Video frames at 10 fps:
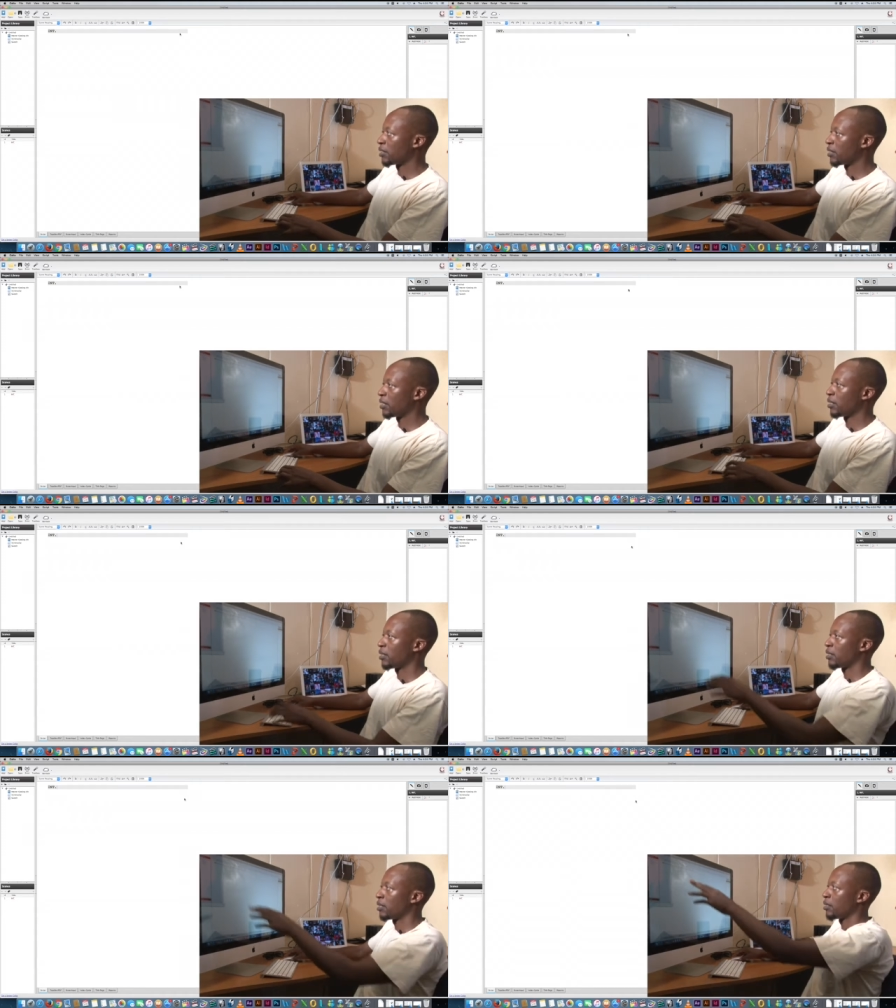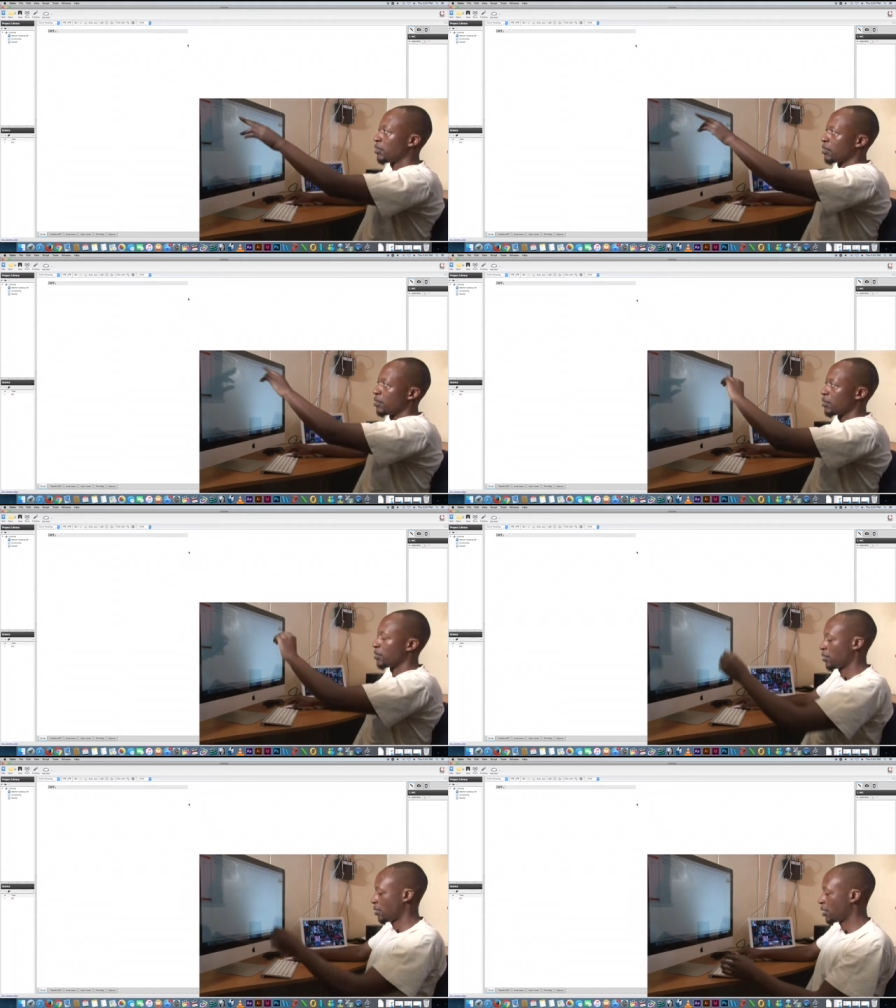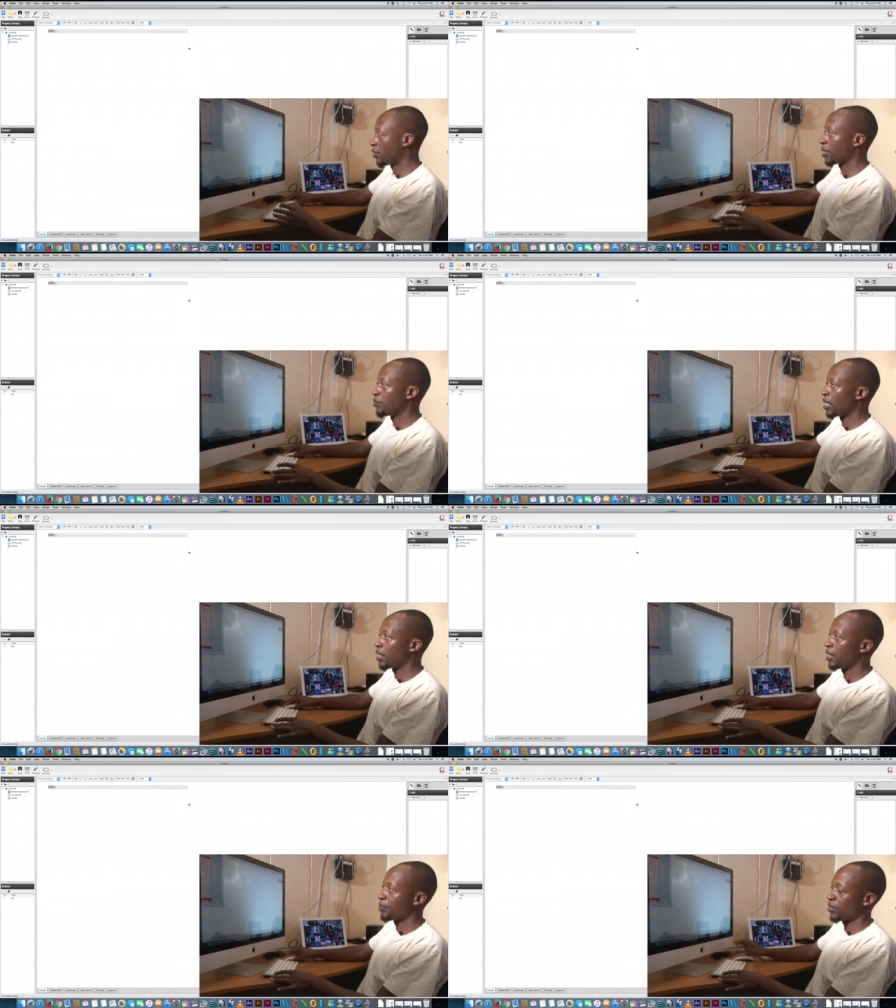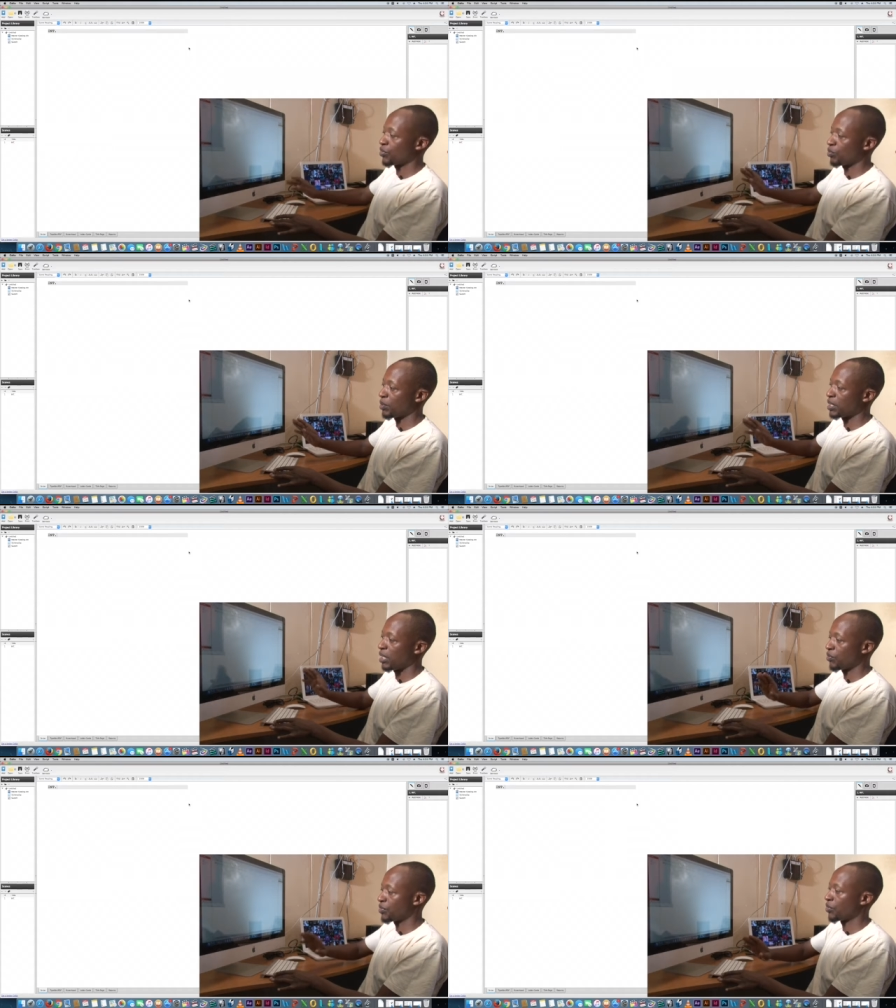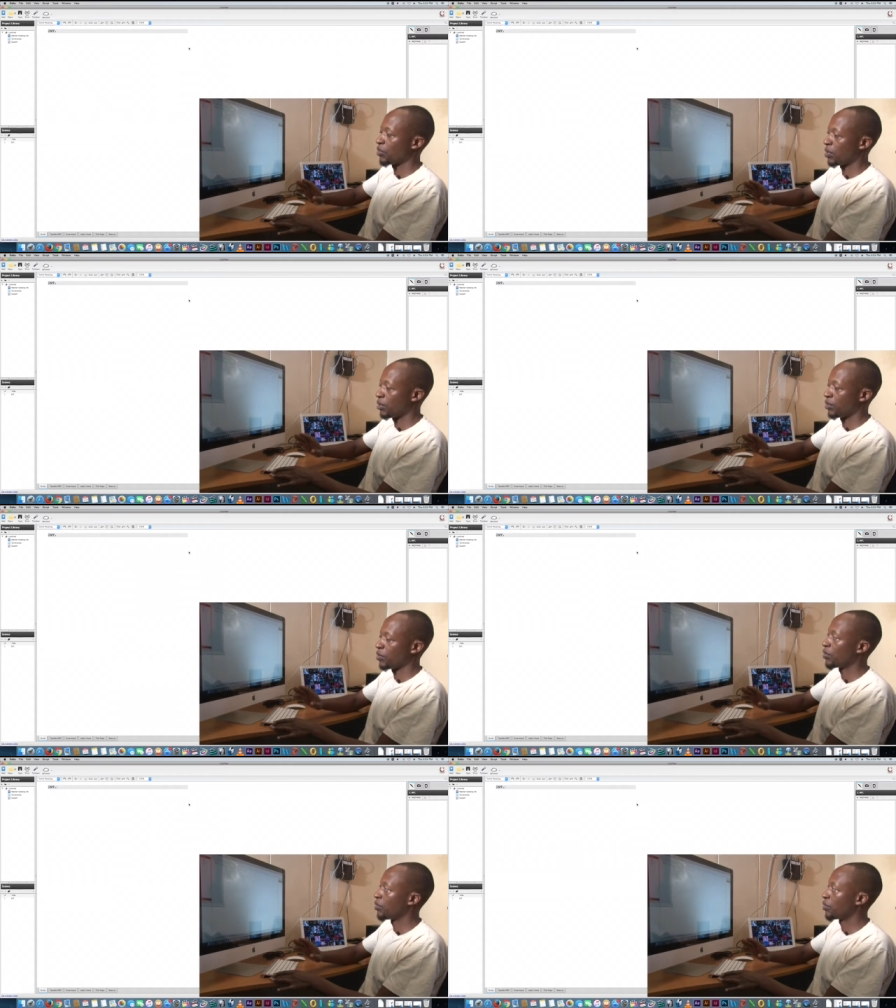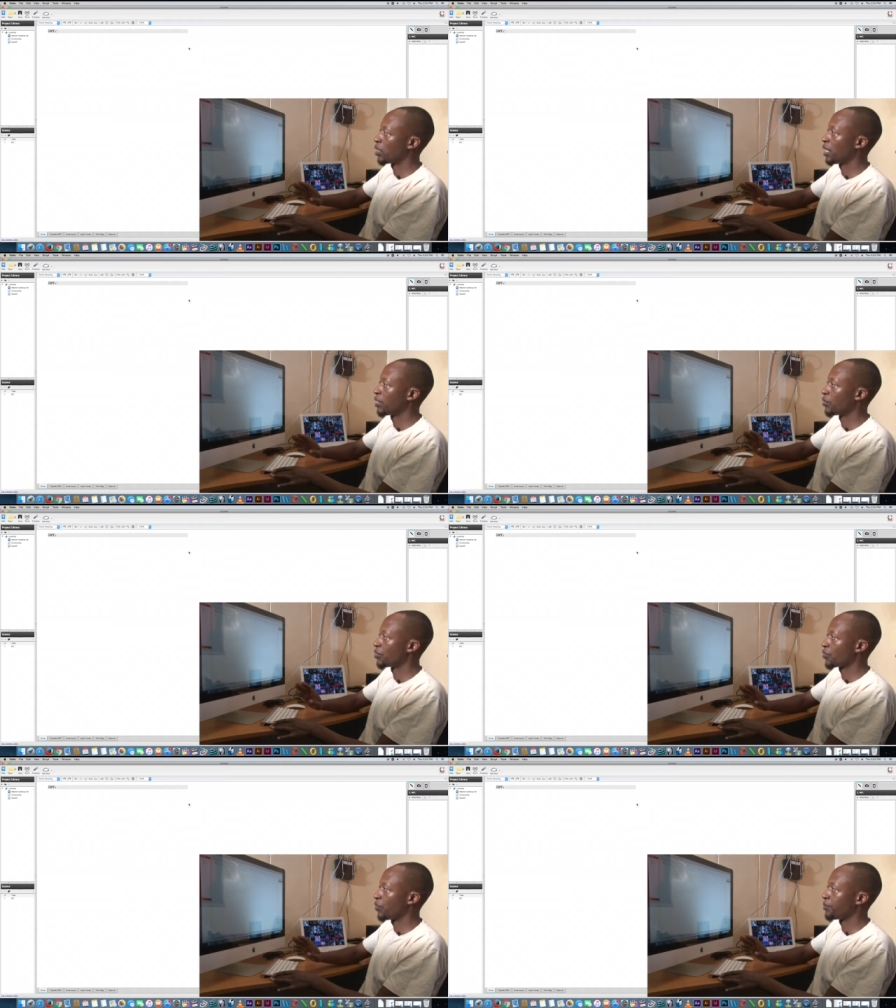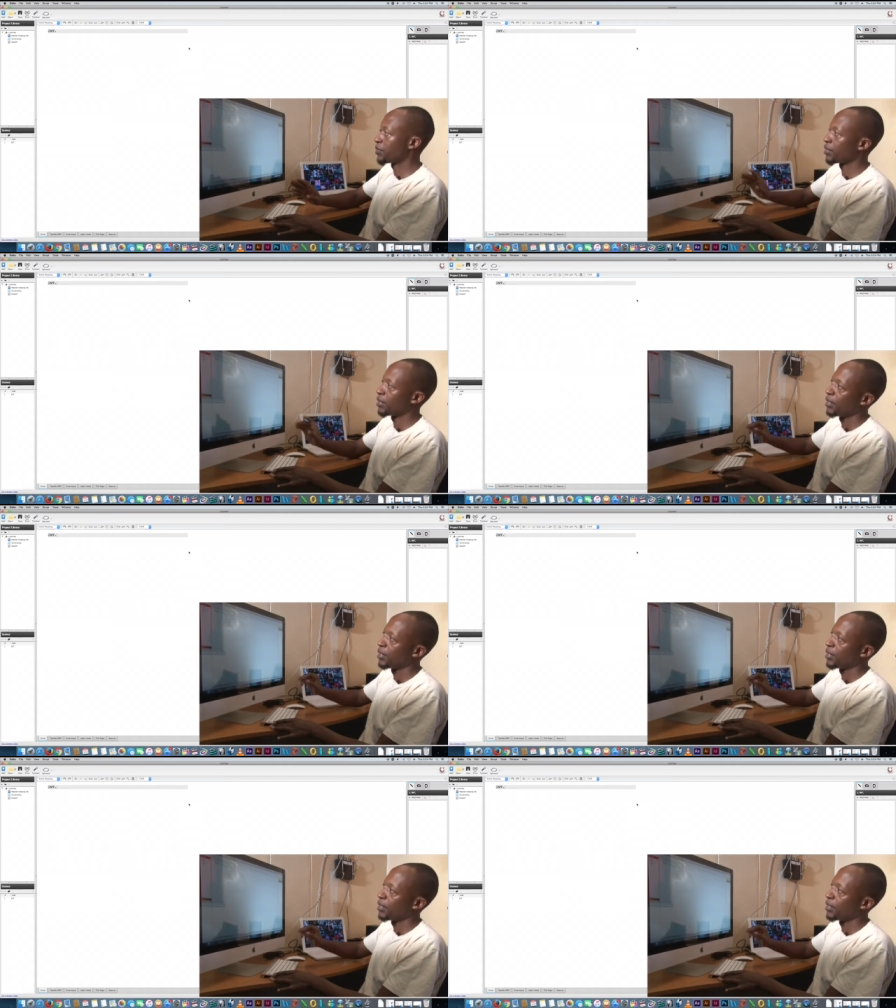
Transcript: The gray bar appears automatically once you click on script.